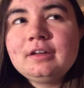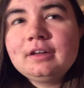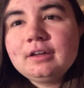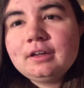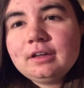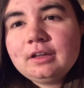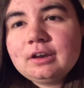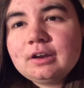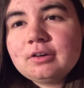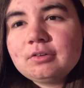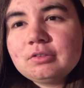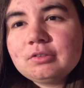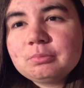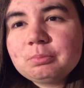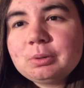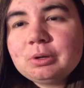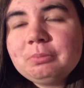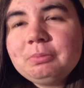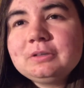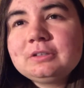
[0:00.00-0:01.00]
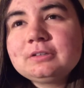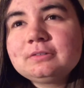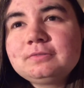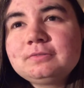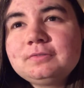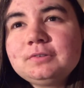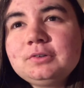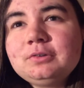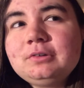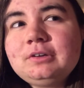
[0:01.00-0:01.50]
You know, the purpose of
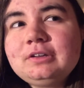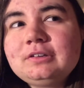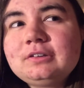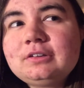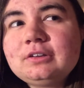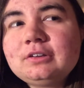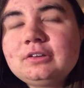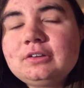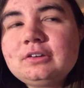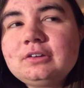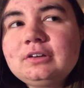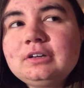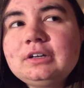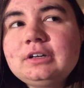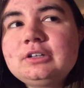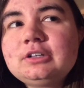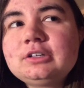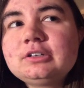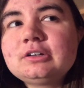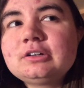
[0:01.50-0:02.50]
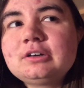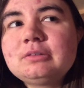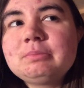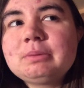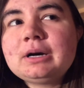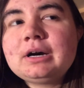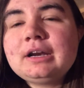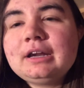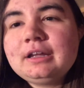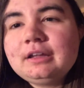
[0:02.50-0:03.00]
food is to nourish our
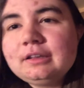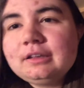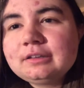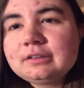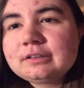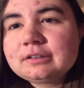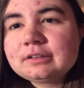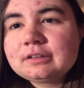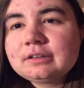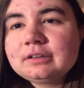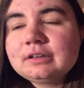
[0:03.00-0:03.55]
bodies.